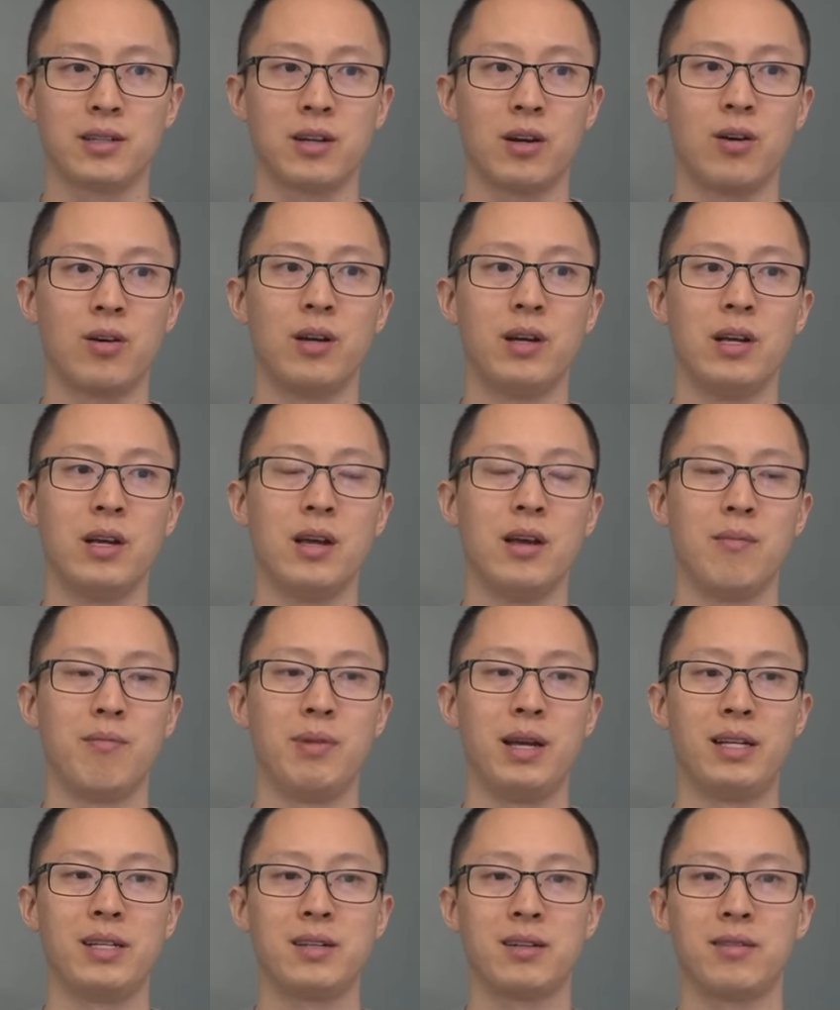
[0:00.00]
So
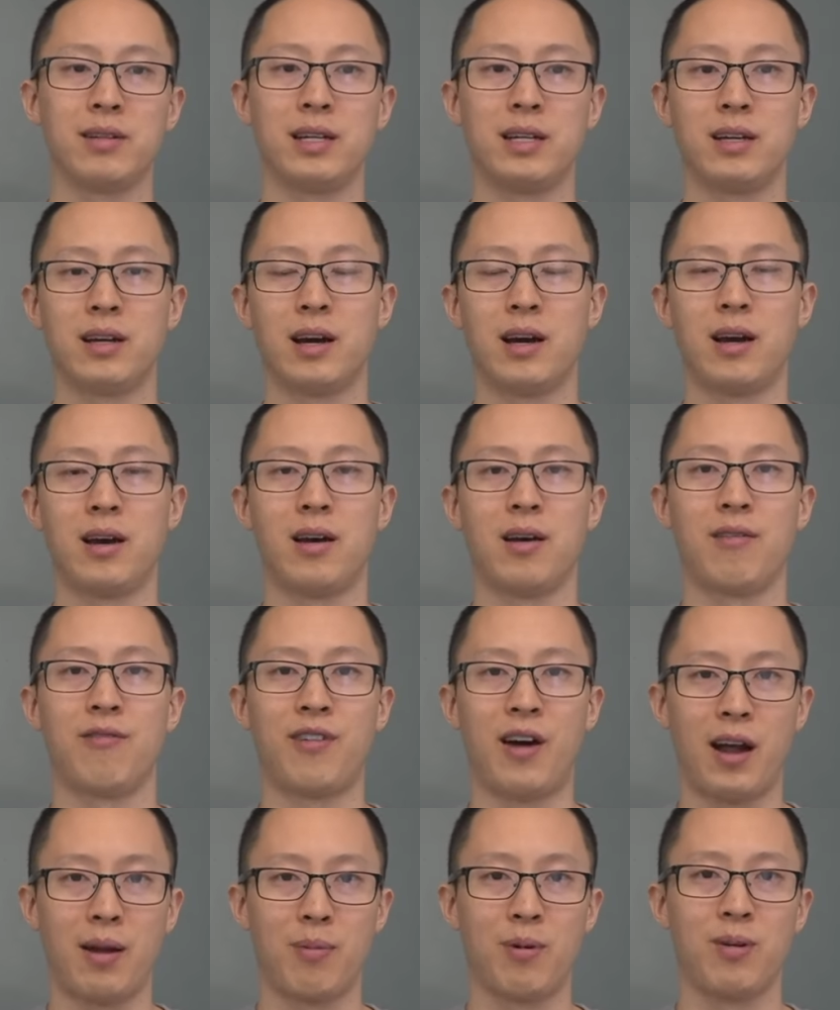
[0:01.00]
basically a
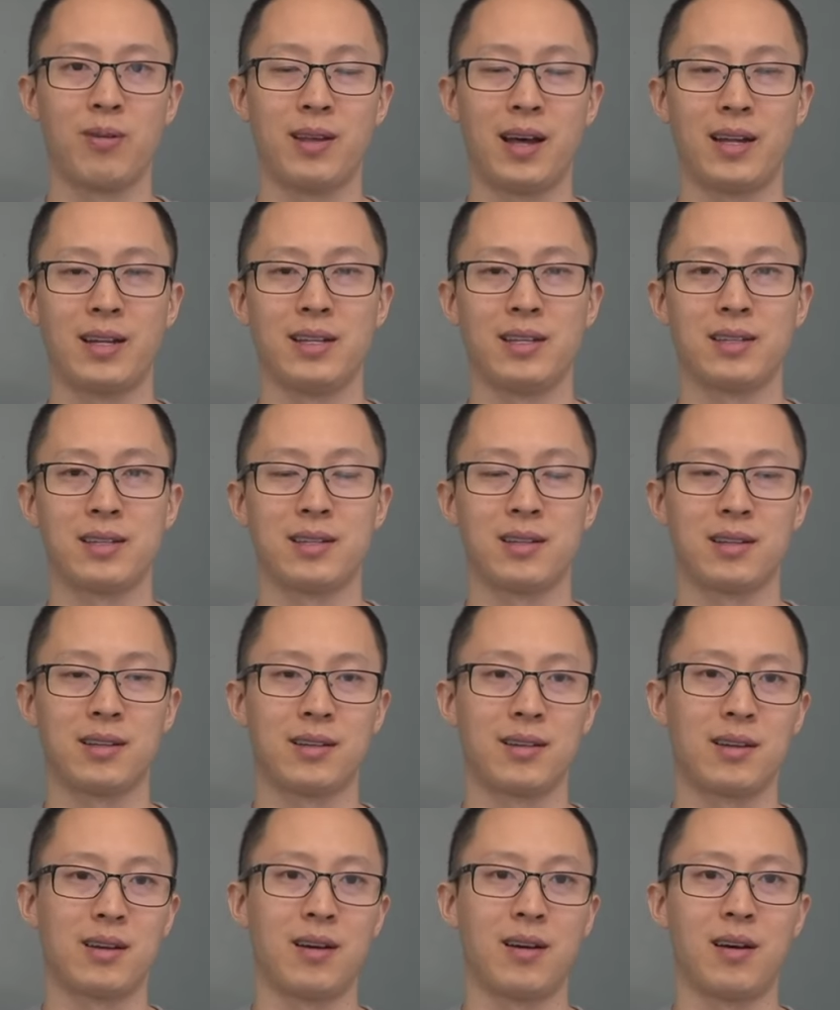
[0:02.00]
fiber that is
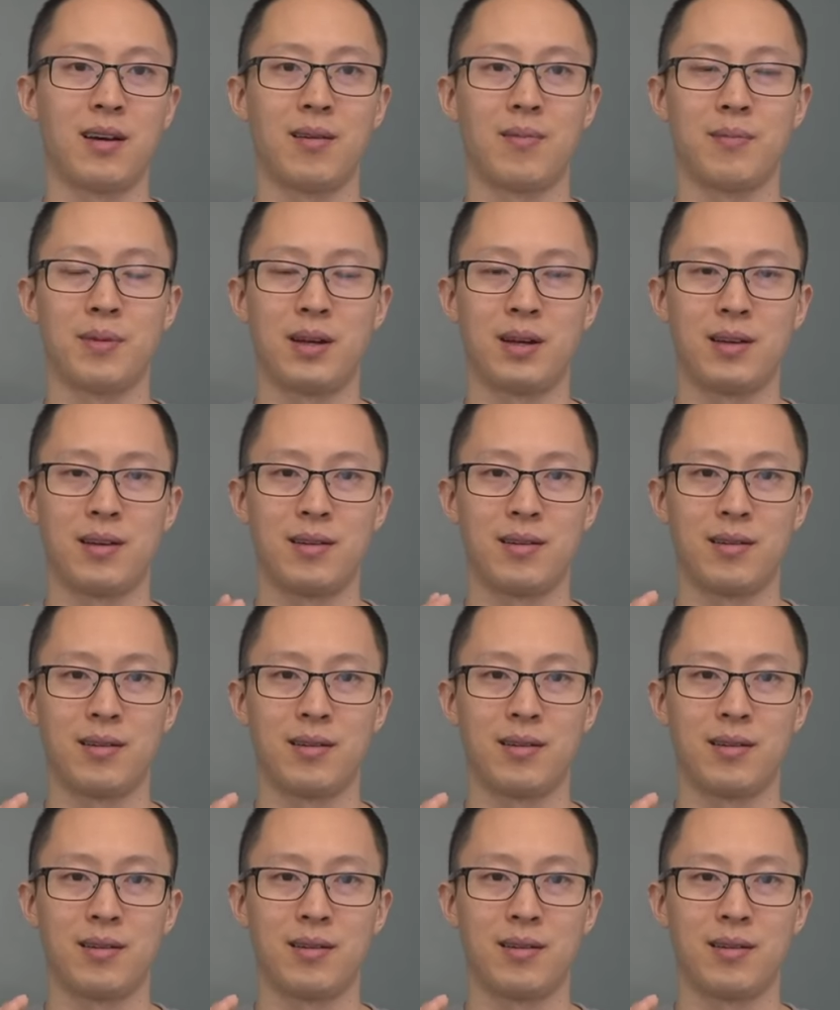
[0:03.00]
um,